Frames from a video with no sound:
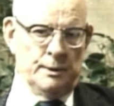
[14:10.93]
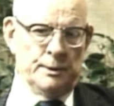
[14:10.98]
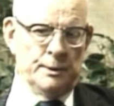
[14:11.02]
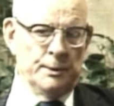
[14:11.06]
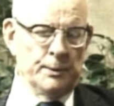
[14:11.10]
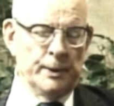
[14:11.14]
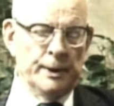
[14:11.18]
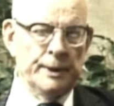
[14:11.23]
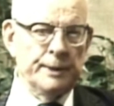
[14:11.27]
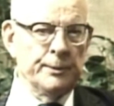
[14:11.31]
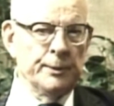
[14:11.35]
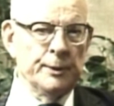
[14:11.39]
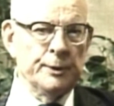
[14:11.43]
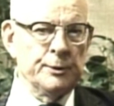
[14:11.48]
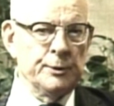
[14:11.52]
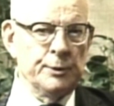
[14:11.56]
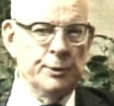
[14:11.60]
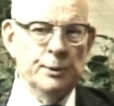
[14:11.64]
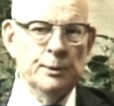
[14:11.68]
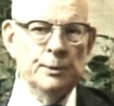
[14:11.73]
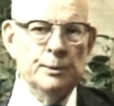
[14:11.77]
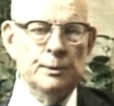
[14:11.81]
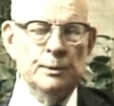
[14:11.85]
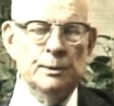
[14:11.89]
To work with
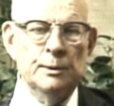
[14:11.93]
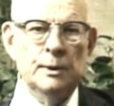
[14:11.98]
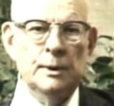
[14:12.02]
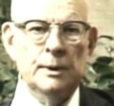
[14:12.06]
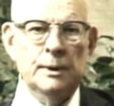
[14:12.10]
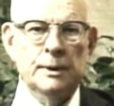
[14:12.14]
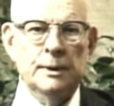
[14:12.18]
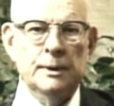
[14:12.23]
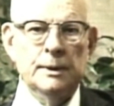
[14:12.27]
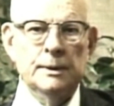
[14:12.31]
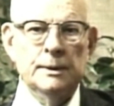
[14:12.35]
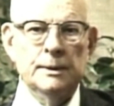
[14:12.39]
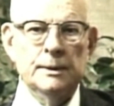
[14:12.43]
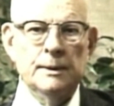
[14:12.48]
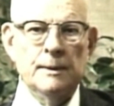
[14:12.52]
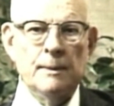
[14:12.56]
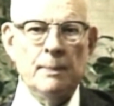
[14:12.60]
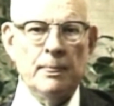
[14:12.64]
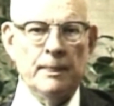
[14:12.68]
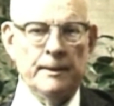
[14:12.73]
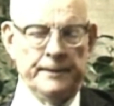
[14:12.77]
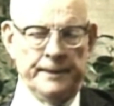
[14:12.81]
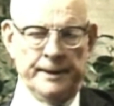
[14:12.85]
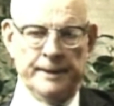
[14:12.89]
2
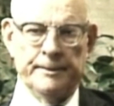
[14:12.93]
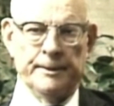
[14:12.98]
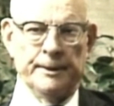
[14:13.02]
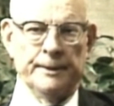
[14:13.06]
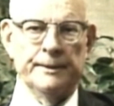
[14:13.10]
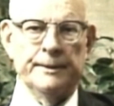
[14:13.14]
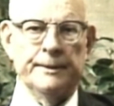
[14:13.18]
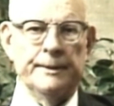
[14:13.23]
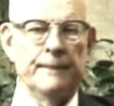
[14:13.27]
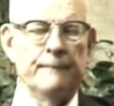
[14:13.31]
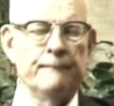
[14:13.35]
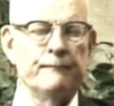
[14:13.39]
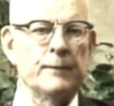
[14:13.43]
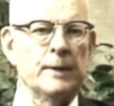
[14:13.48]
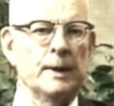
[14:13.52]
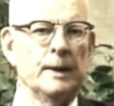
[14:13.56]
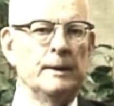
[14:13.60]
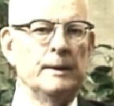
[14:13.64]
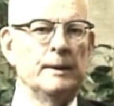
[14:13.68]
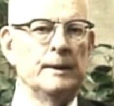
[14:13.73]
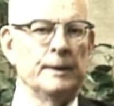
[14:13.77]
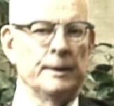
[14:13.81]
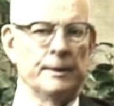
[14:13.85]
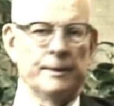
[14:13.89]
doubles
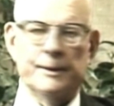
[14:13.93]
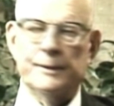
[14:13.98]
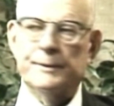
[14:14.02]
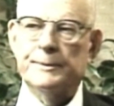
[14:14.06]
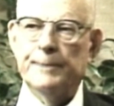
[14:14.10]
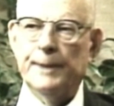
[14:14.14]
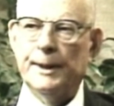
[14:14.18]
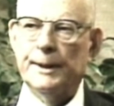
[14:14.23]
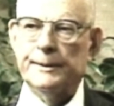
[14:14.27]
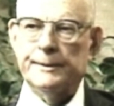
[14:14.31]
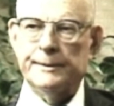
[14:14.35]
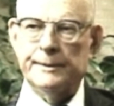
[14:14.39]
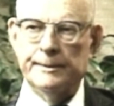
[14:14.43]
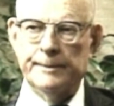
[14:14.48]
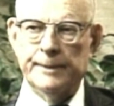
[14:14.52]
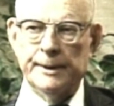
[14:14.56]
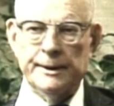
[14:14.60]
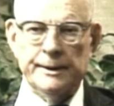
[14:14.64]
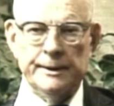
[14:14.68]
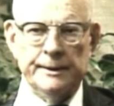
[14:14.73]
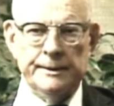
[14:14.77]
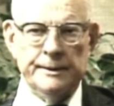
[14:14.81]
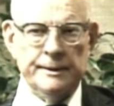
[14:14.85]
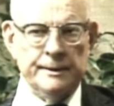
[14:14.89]
your
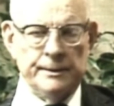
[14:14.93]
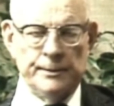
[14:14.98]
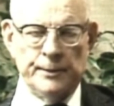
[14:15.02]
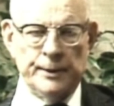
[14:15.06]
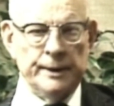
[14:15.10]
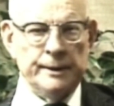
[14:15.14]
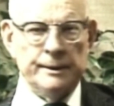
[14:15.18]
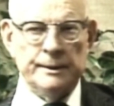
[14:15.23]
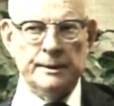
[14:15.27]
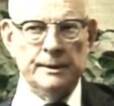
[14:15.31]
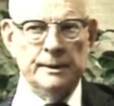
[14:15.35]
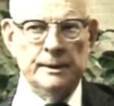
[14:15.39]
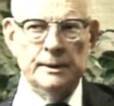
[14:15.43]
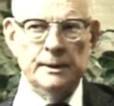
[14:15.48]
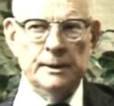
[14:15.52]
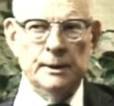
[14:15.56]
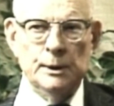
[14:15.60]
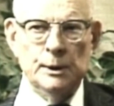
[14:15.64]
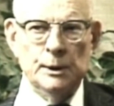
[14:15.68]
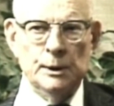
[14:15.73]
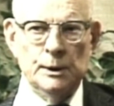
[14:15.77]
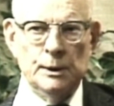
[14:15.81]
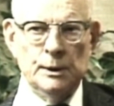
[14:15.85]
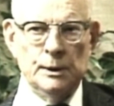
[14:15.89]
responsibility to work
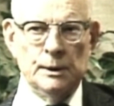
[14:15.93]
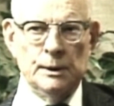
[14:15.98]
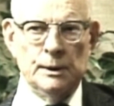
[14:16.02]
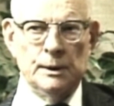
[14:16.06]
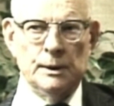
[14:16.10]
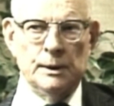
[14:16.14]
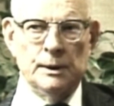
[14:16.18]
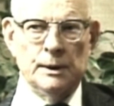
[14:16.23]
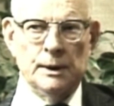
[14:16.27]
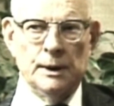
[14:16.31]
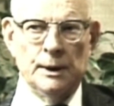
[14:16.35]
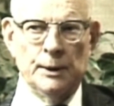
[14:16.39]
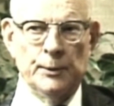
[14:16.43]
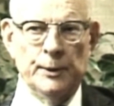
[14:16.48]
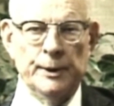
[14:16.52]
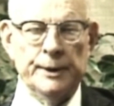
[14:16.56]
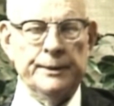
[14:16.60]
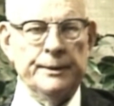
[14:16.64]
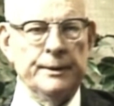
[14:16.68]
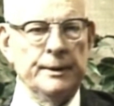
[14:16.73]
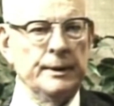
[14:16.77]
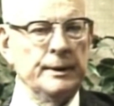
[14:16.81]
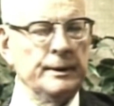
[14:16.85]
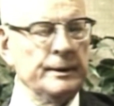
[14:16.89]

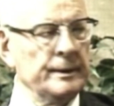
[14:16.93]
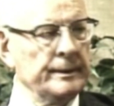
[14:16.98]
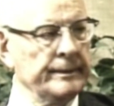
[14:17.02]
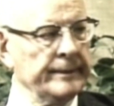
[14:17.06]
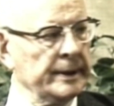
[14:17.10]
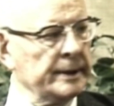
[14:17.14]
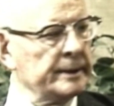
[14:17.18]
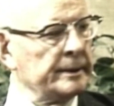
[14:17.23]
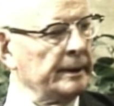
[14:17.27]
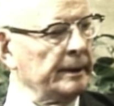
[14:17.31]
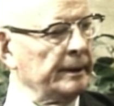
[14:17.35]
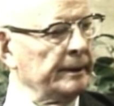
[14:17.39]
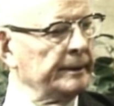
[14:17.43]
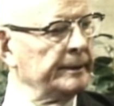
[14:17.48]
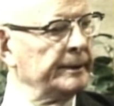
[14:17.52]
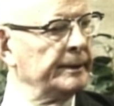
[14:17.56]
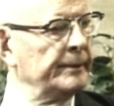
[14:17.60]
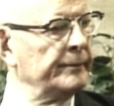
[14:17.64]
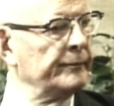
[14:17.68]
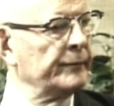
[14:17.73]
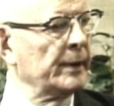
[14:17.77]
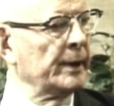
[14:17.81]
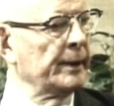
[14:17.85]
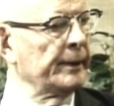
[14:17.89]
with your vendors.
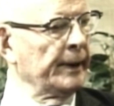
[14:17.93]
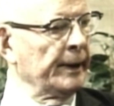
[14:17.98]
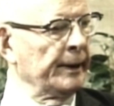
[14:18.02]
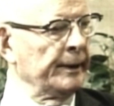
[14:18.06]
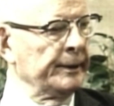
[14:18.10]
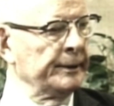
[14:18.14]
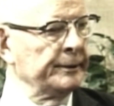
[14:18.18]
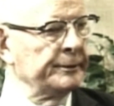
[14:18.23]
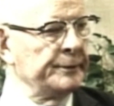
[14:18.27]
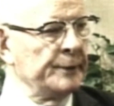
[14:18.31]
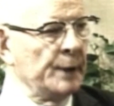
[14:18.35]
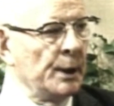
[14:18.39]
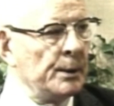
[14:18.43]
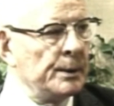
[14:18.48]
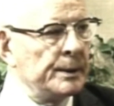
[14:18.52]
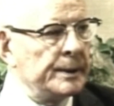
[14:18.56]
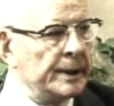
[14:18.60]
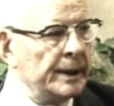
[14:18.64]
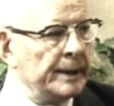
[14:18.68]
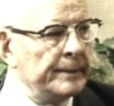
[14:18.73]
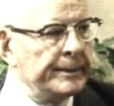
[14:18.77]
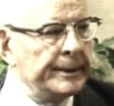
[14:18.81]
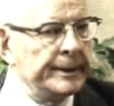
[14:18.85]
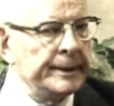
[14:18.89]
There is no
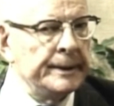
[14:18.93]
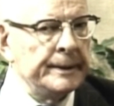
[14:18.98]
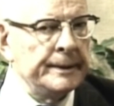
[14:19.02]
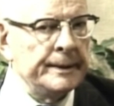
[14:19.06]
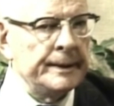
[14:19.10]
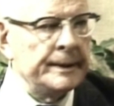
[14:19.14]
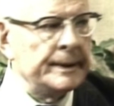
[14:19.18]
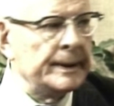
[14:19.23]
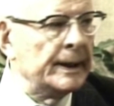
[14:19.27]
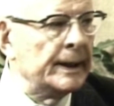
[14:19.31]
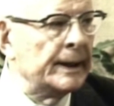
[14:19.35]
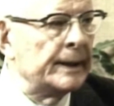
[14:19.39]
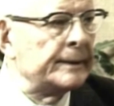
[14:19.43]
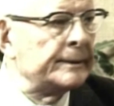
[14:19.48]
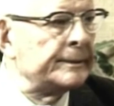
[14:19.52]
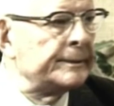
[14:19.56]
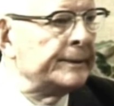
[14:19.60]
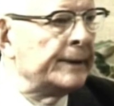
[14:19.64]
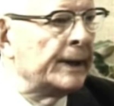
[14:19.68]
company that has